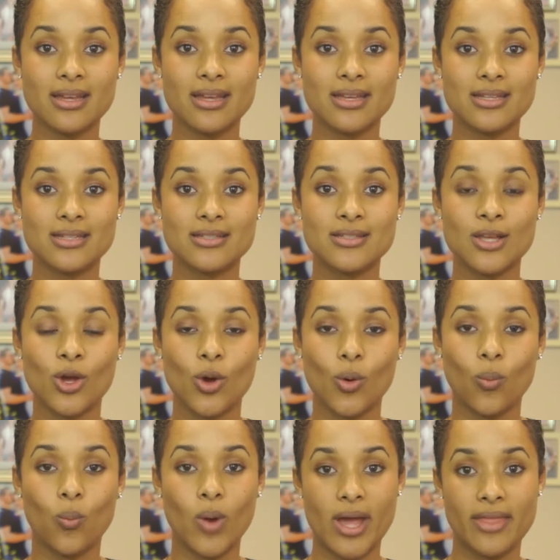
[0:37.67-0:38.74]
is
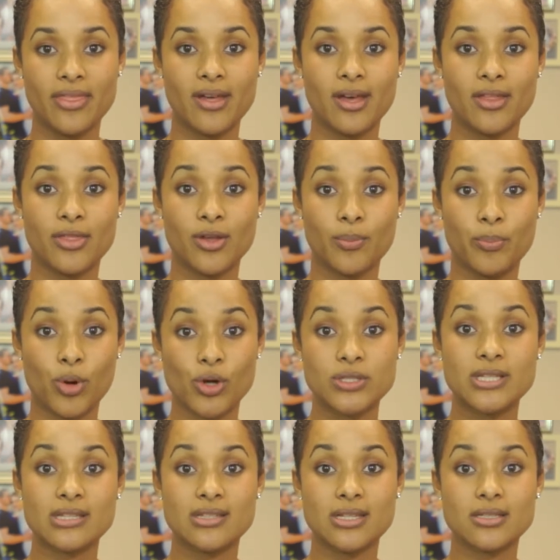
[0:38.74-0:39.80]
whether the
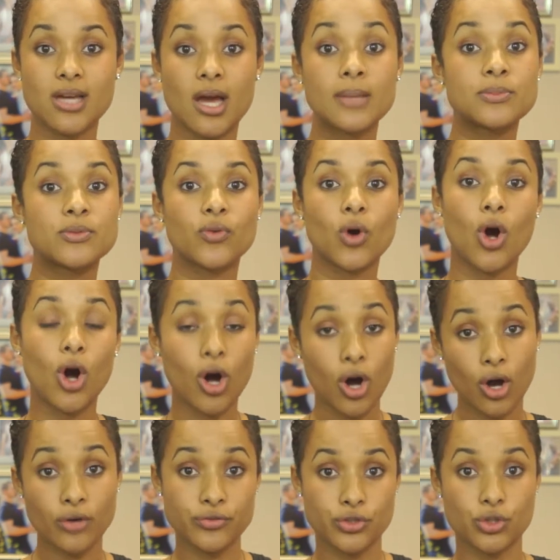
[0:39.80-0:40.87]
processing times for
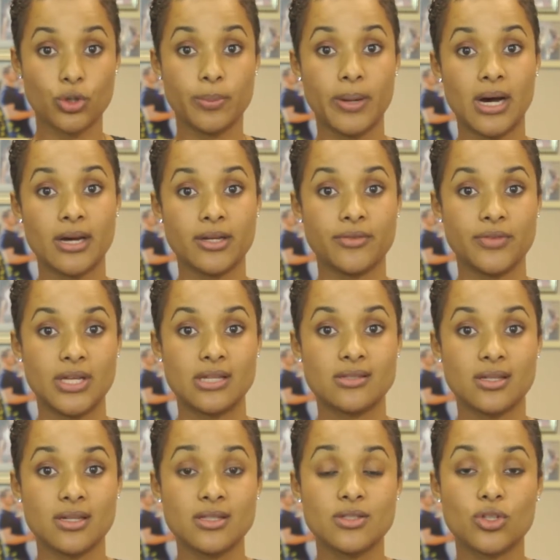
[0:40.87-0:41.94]
offshore partner
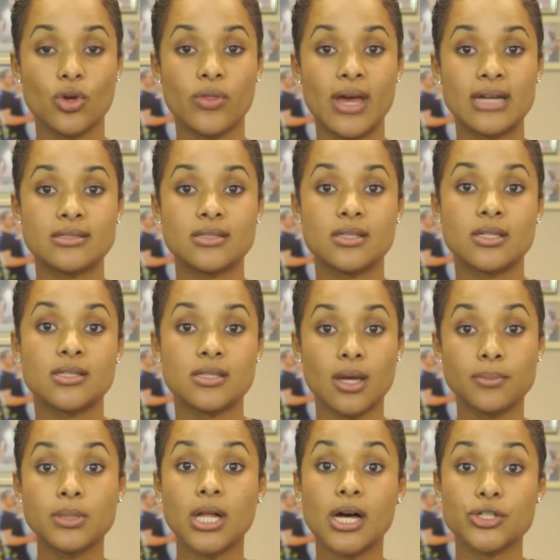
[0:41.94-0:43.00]
visas, so that's the
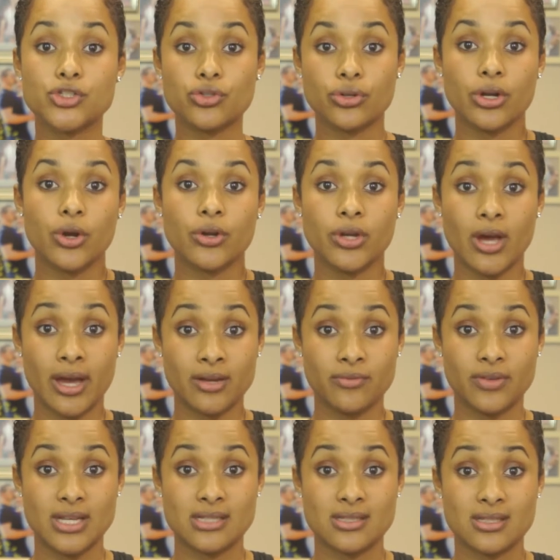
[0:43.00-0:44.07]
subclass 309
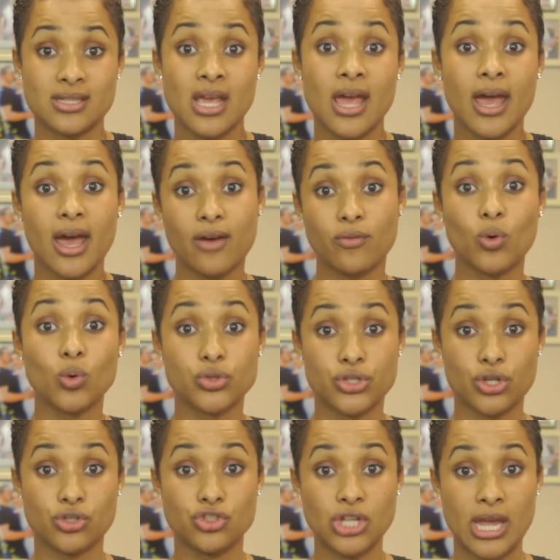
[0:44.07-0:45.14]
visas, have
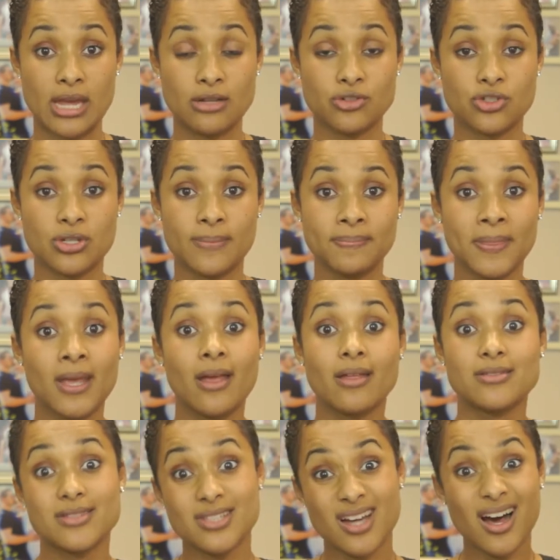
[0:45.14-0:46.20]
also changed.
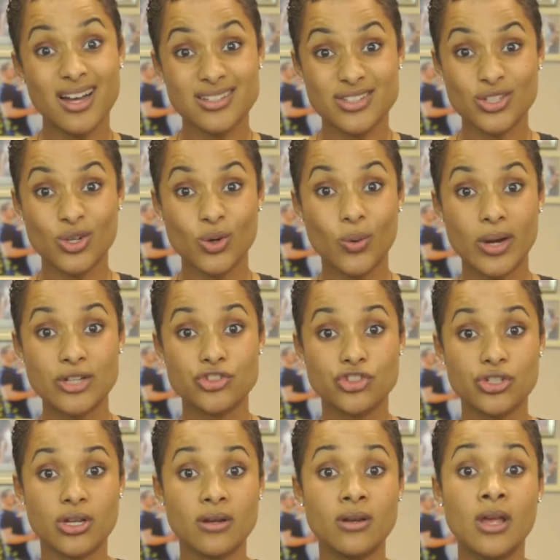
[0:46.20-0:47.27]
To answer your
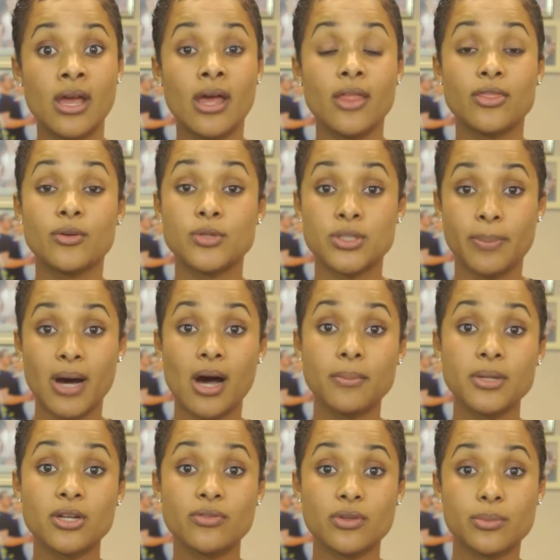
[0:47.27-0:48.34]
question, the
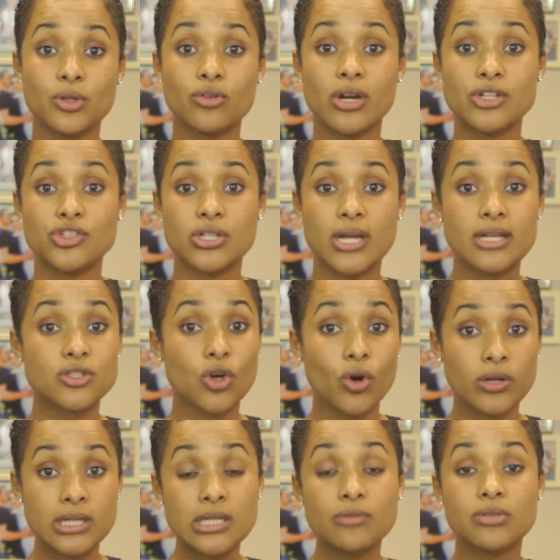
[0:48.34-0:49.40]
Department of Immigration has
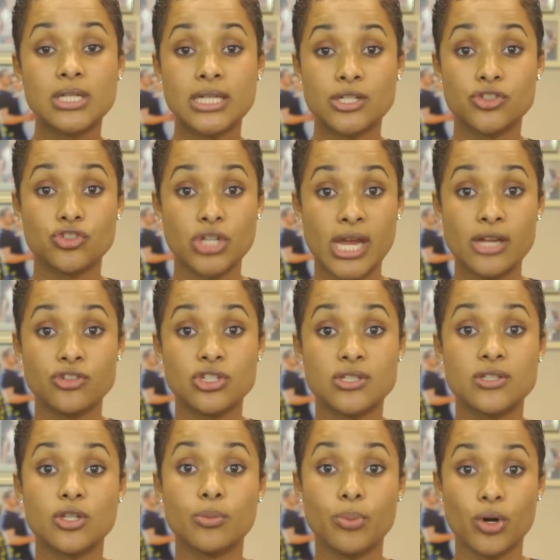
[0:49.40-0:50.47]
only released changes
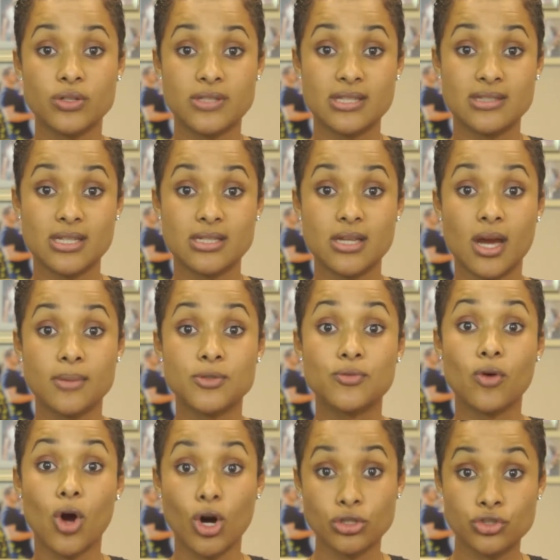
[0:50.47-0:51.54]
to the processing times
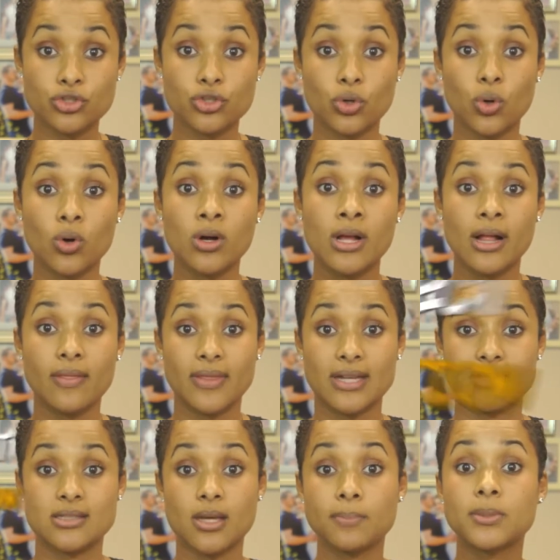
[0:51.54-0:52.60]
for onshore,
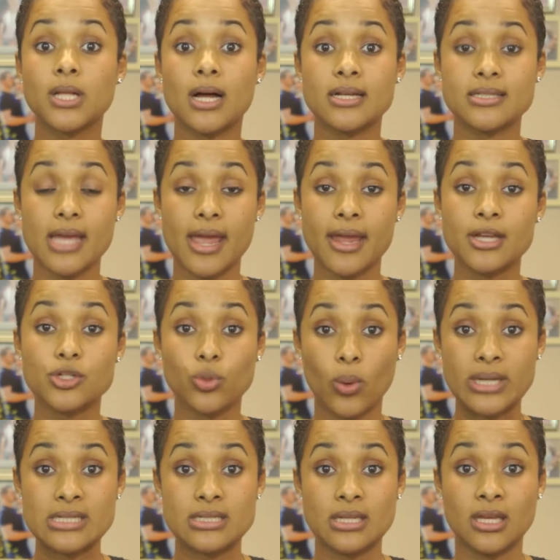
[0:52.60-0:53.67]
that's subclass
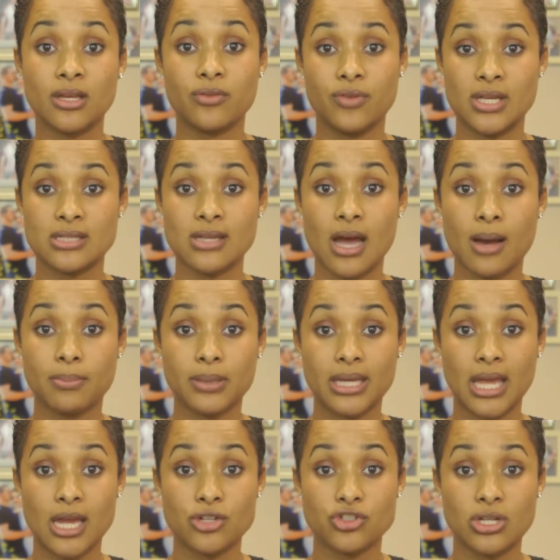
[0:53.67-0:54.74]
820 visa
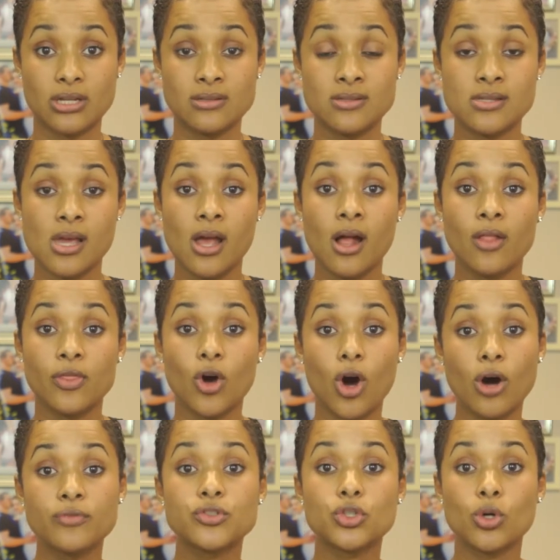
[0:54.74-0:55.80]
applications. The
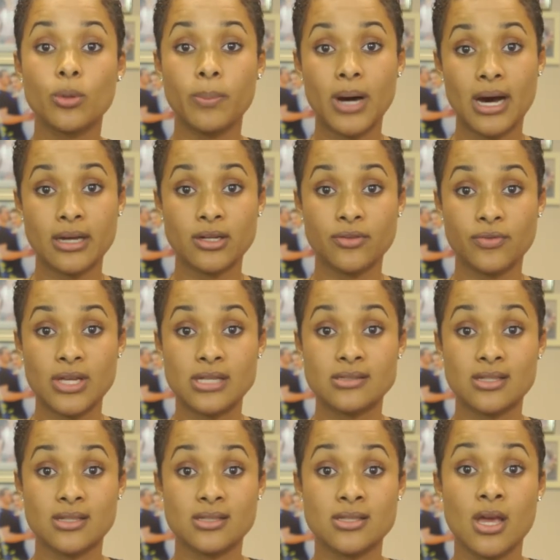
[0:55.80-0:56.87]
offshore partner
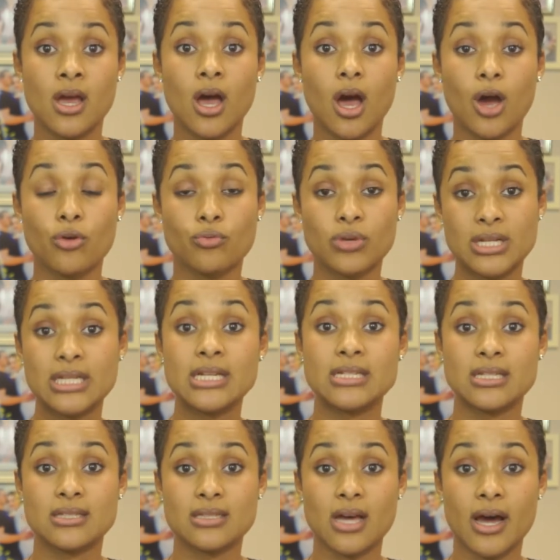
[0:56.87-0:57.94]
visas are really
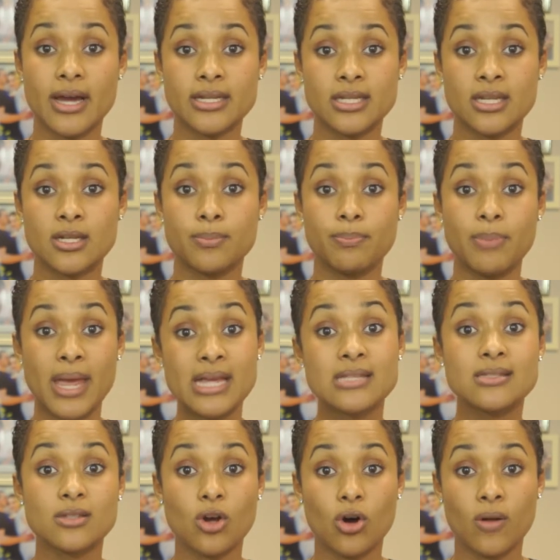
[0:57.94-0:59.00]
decided
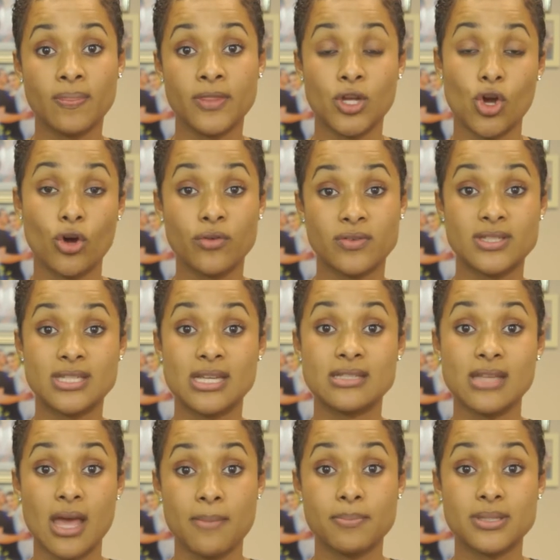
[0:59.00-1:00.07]
based on the overseas
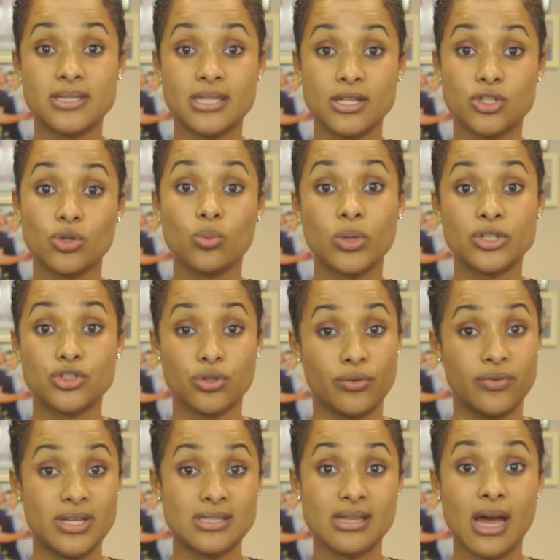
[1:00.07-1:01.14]
embassy to which your
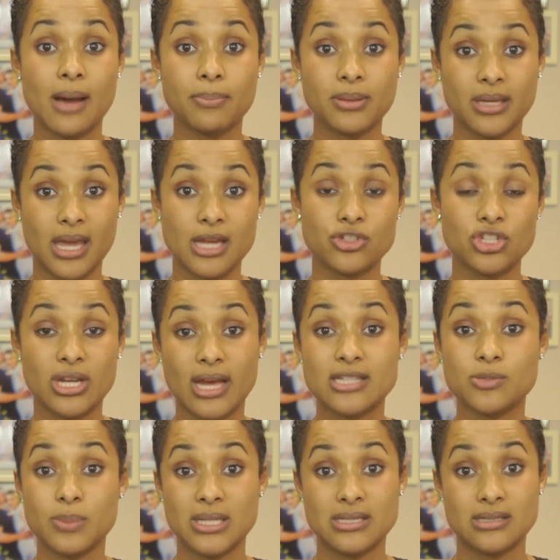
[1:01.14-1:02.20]
visa application
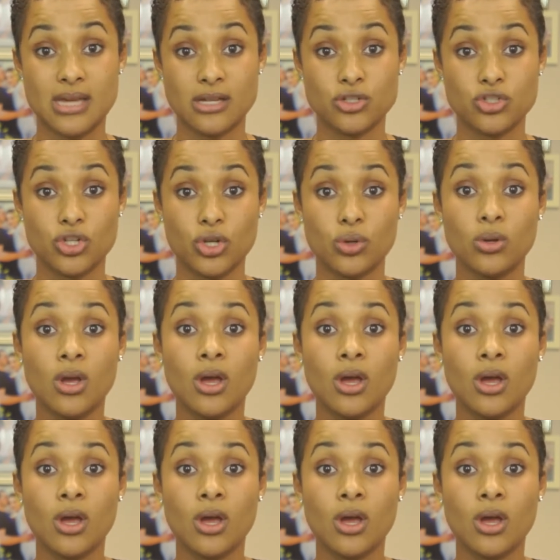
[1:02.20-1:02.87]
has been sent to.